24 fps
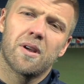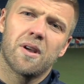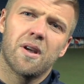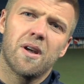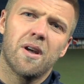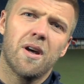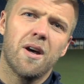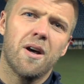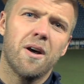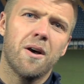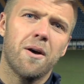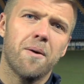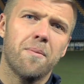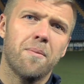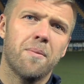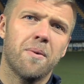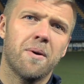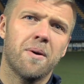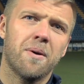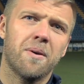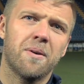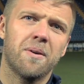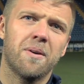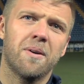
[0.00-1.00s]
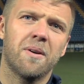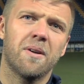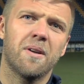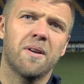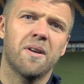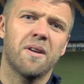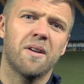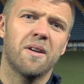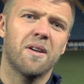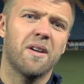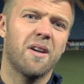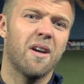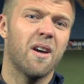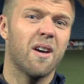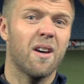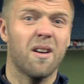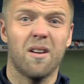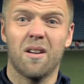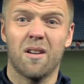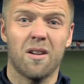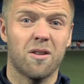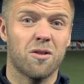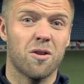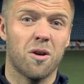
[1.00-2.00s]
Um, yeah,
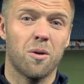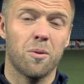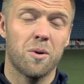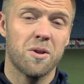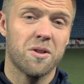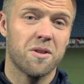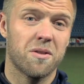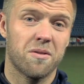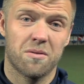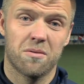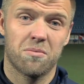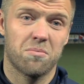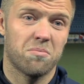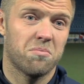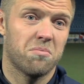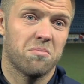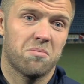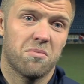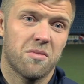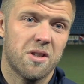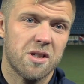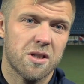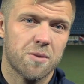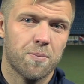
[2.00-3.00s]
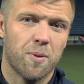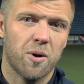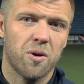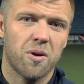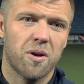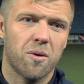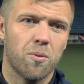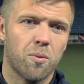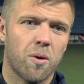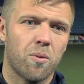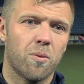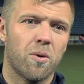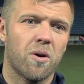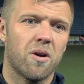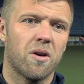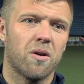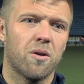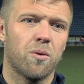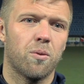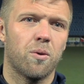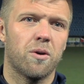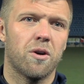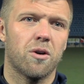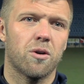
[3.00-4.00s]
it's always disappointing when we,
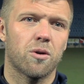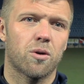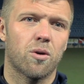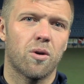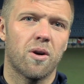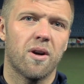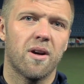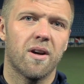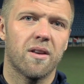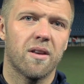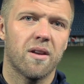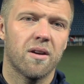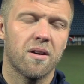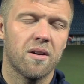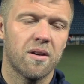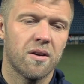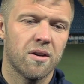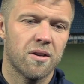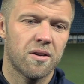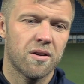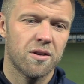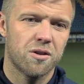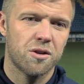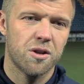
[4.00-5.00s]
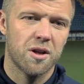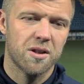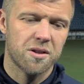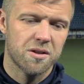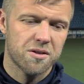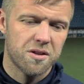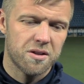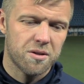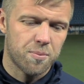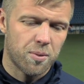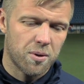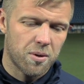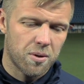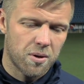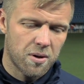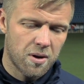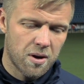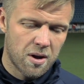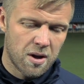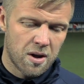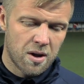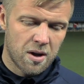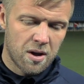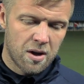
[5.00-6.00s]
we don't create the, the chances, but
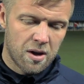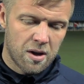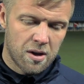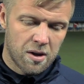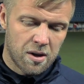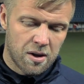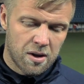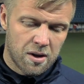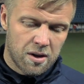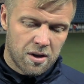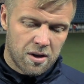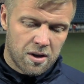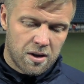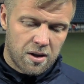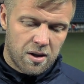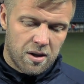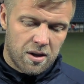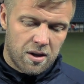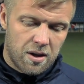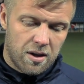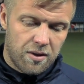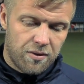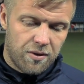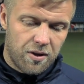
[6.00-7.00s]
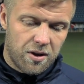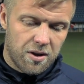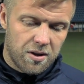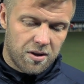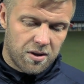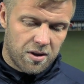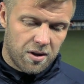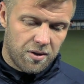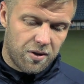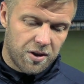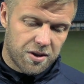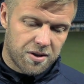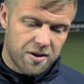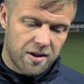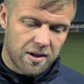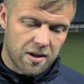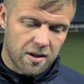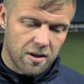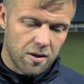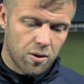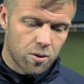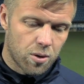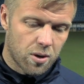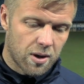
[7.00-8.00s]
if you if you
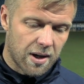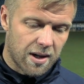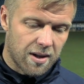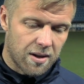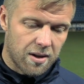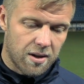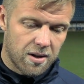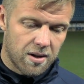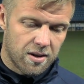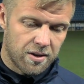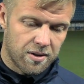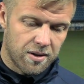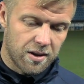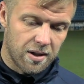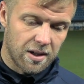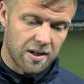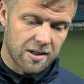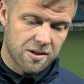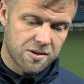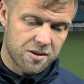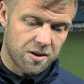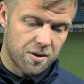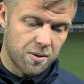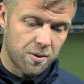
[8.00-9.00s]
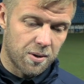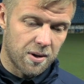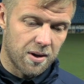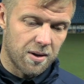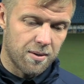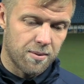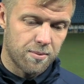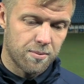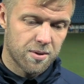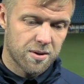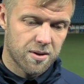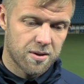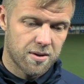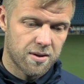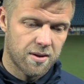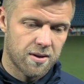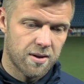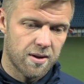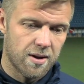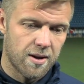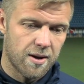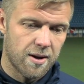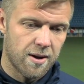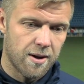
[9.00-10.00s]
take a look at the, the last two games,
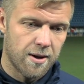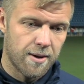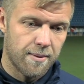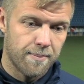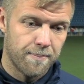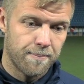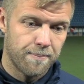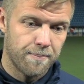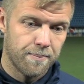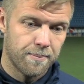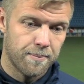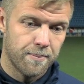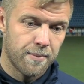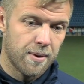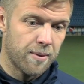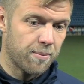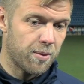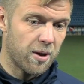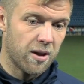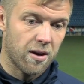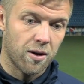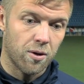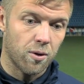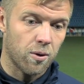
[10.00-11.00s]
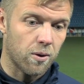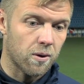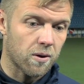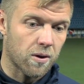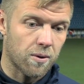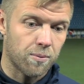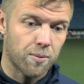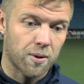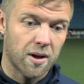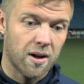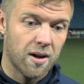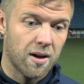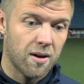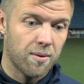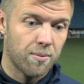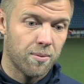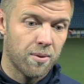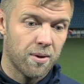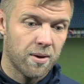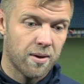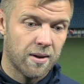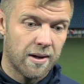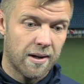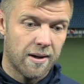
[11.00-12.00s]
um, maybe the Oldham
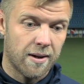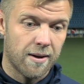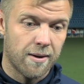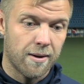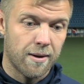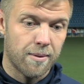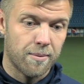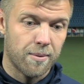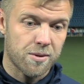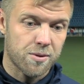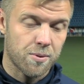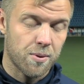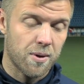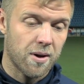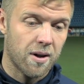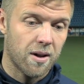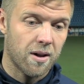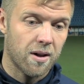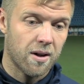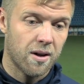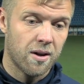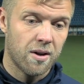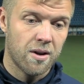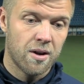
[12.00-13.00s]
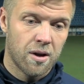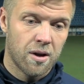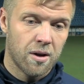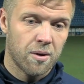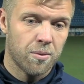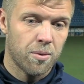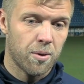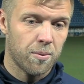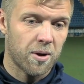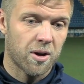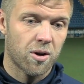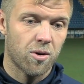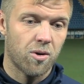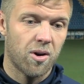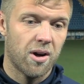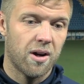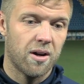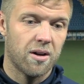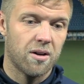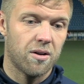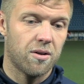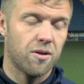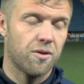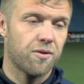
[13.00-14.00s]
game um, as well, probably
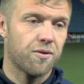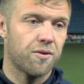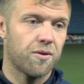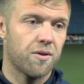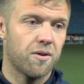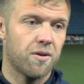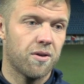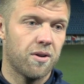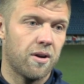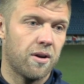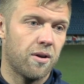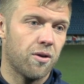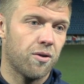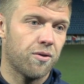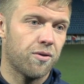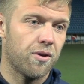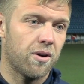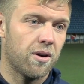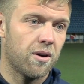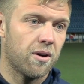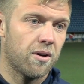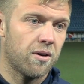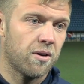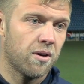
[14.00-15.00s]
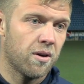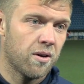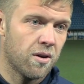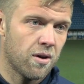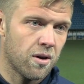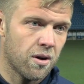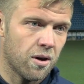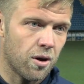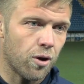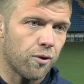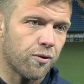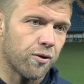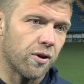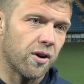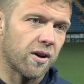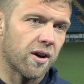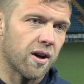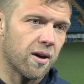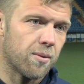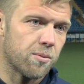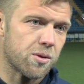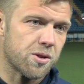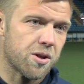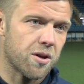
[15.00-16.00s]
created enough enough in all three
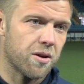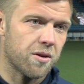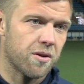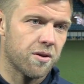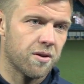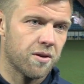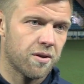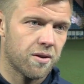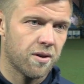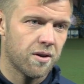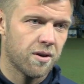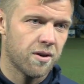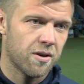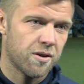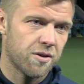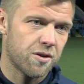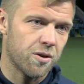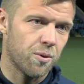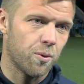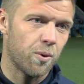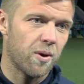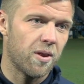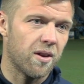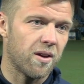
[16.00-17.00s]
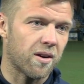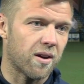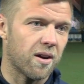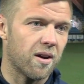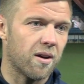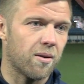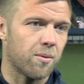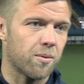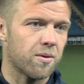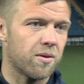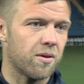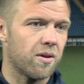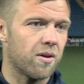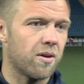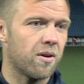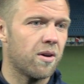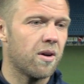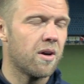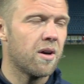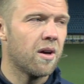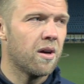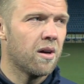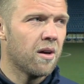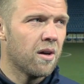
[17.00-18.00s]
games to to win the game. So
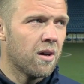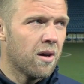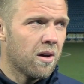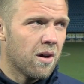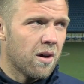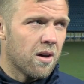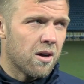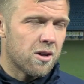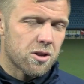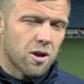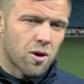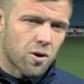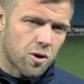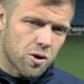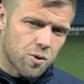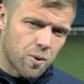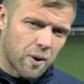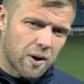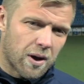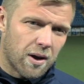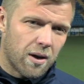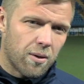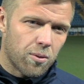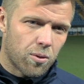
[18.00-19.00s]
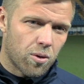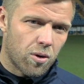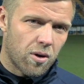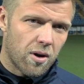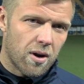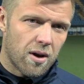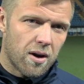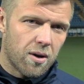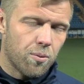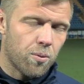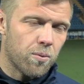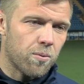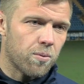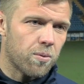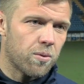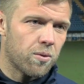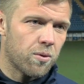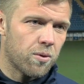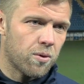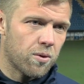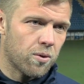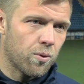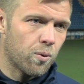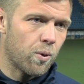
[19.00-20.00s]
as long as we keep creating,
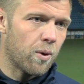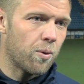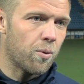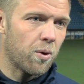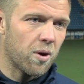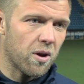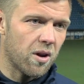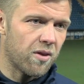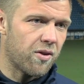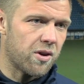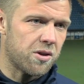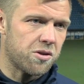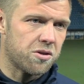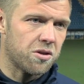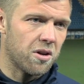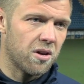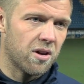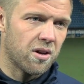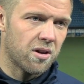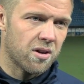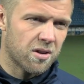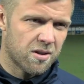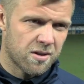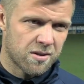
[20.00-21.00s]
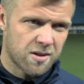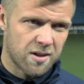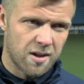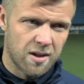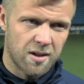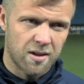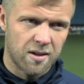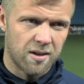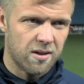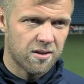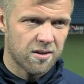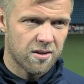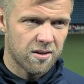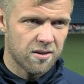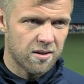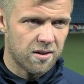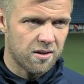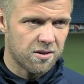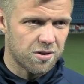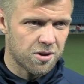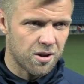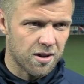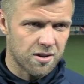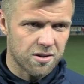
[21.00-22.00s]
we will eventually take these
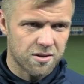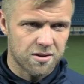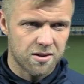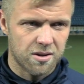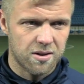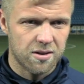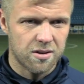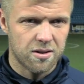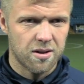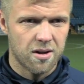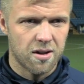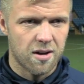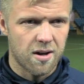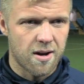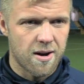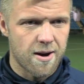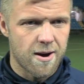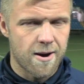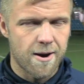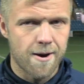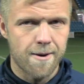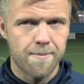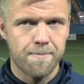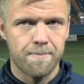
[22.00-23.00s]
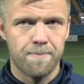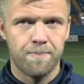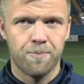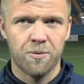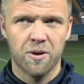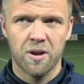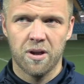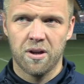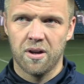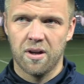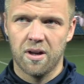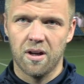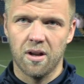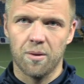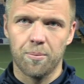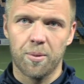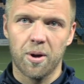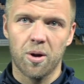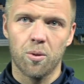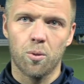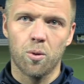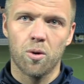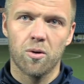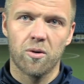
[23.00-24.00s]
these chances. Um, it'll
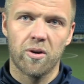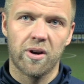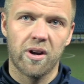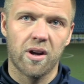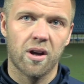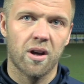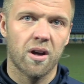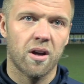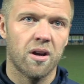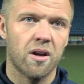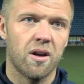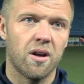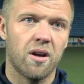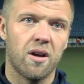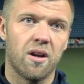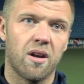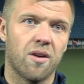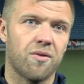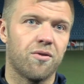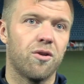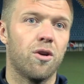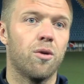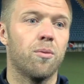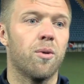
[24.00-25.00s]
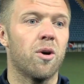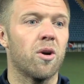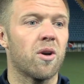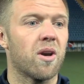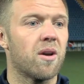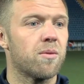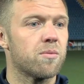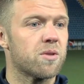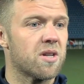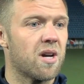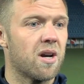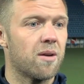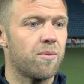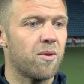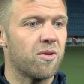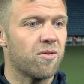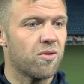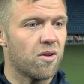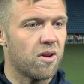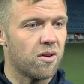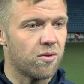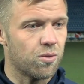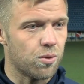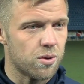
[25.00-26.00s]
be a worry in a few more games' time
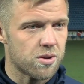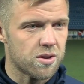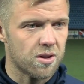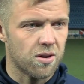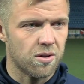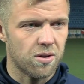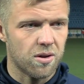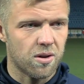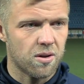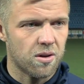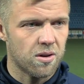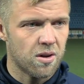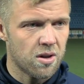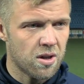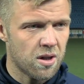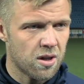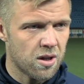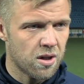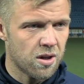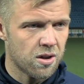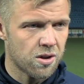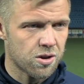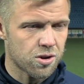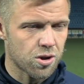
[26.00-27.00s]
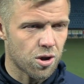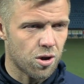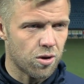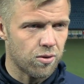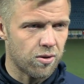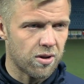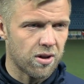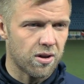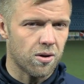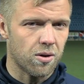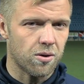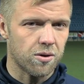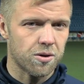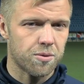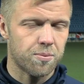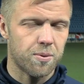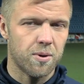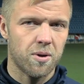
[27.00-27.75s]
if, if we're still not scoring goals.